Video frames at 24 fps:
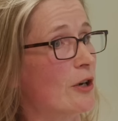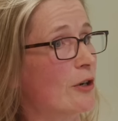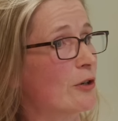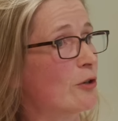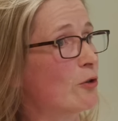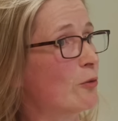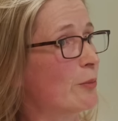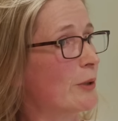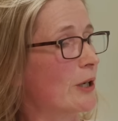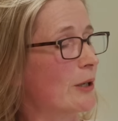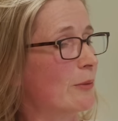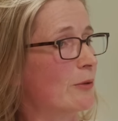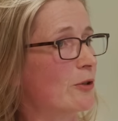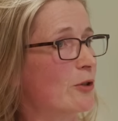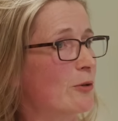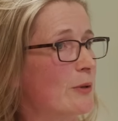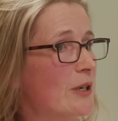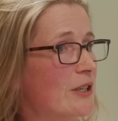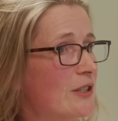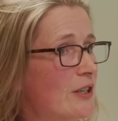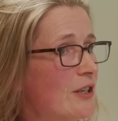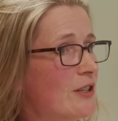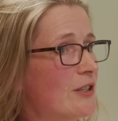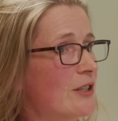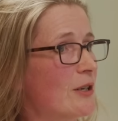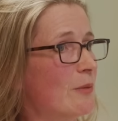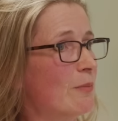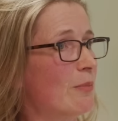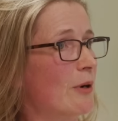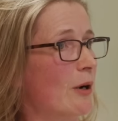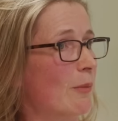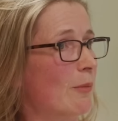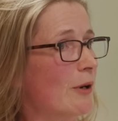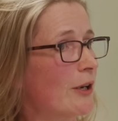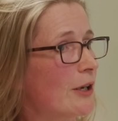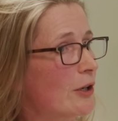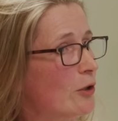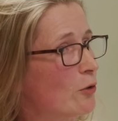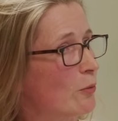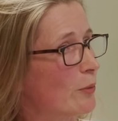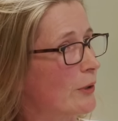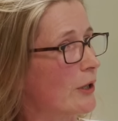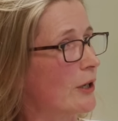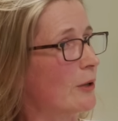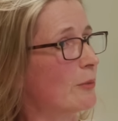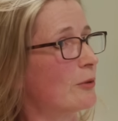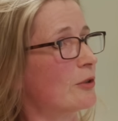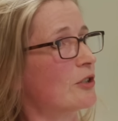are you'll be able to exist in public. You'll
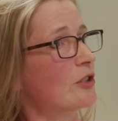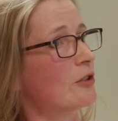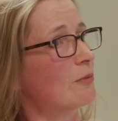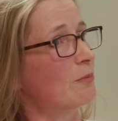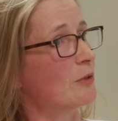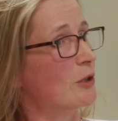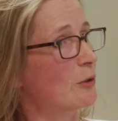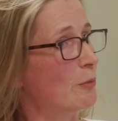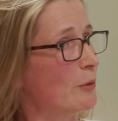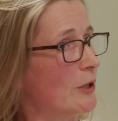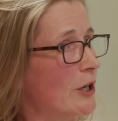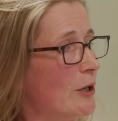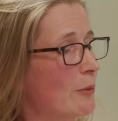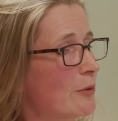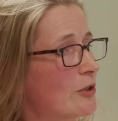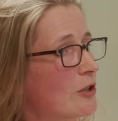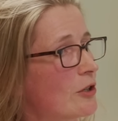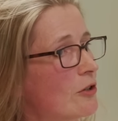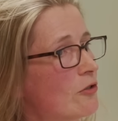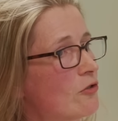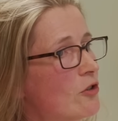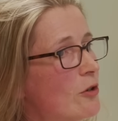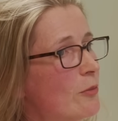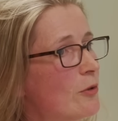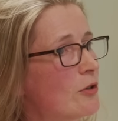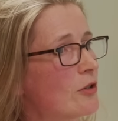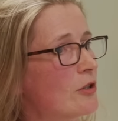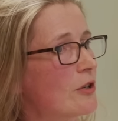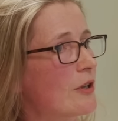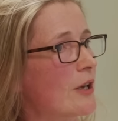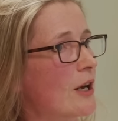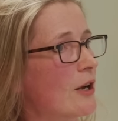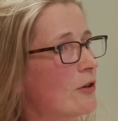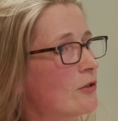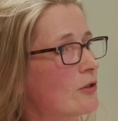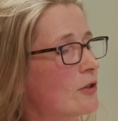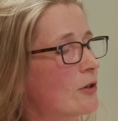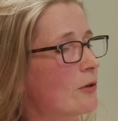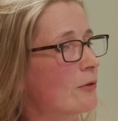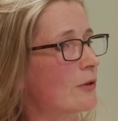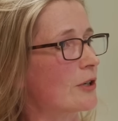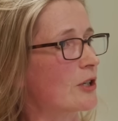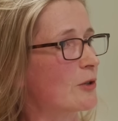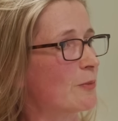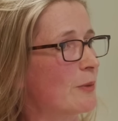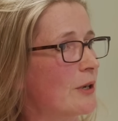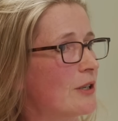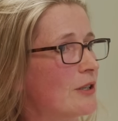be able to you'll be able to contribute to the household
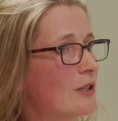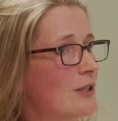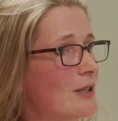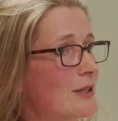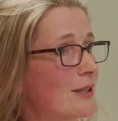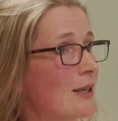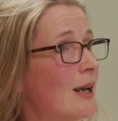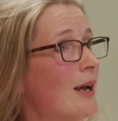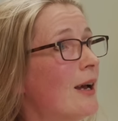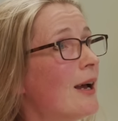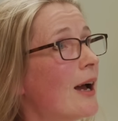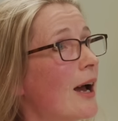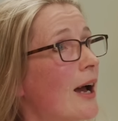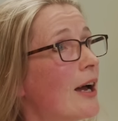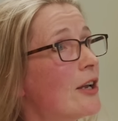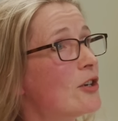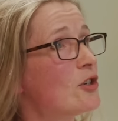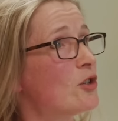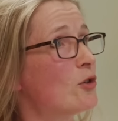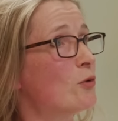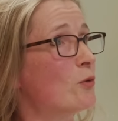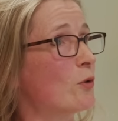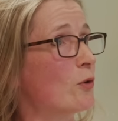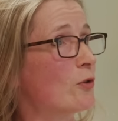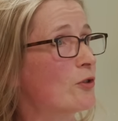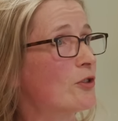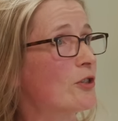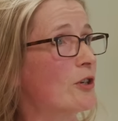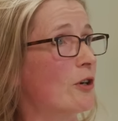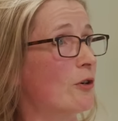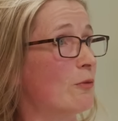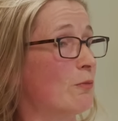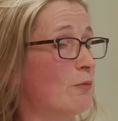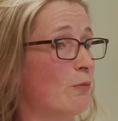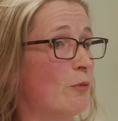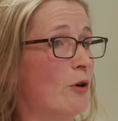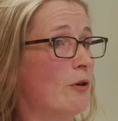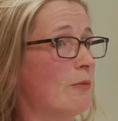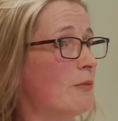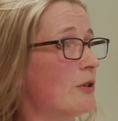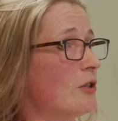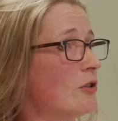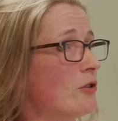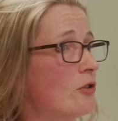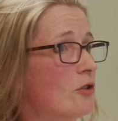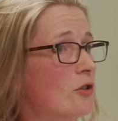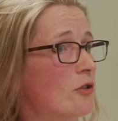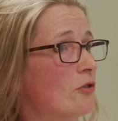expenses, and you also won't
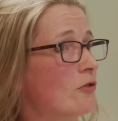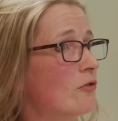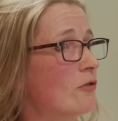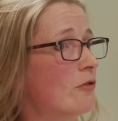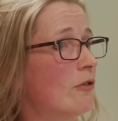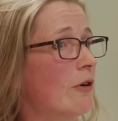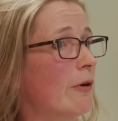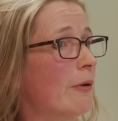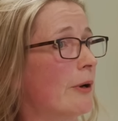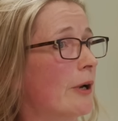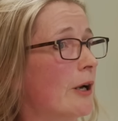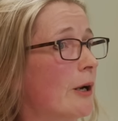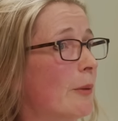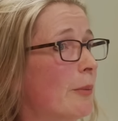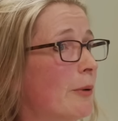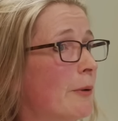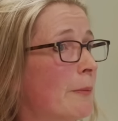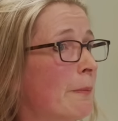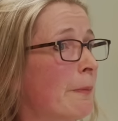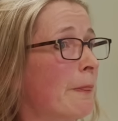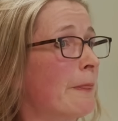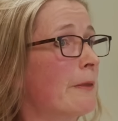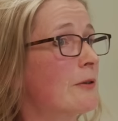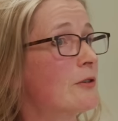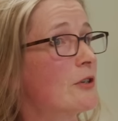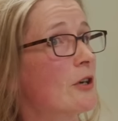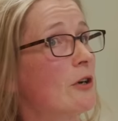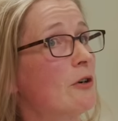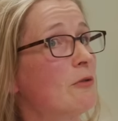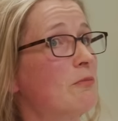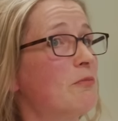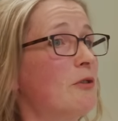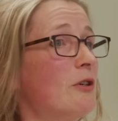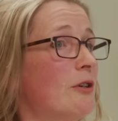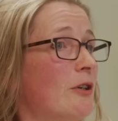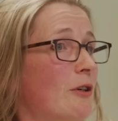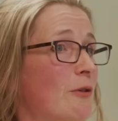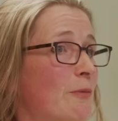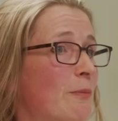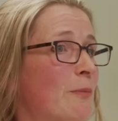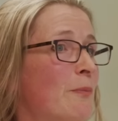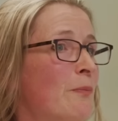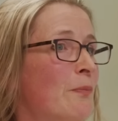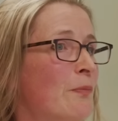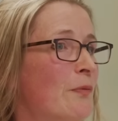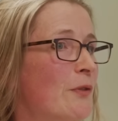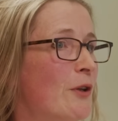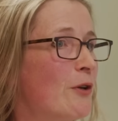miss your children growing up. So you know,
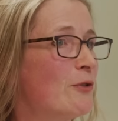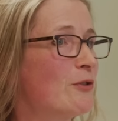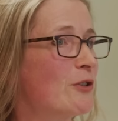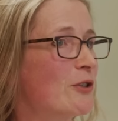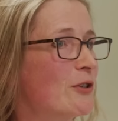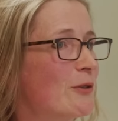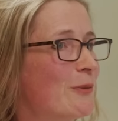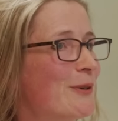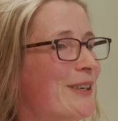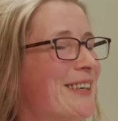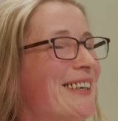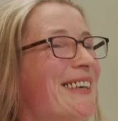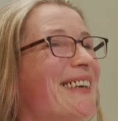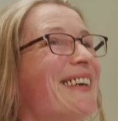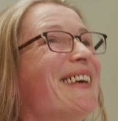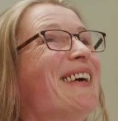those are some.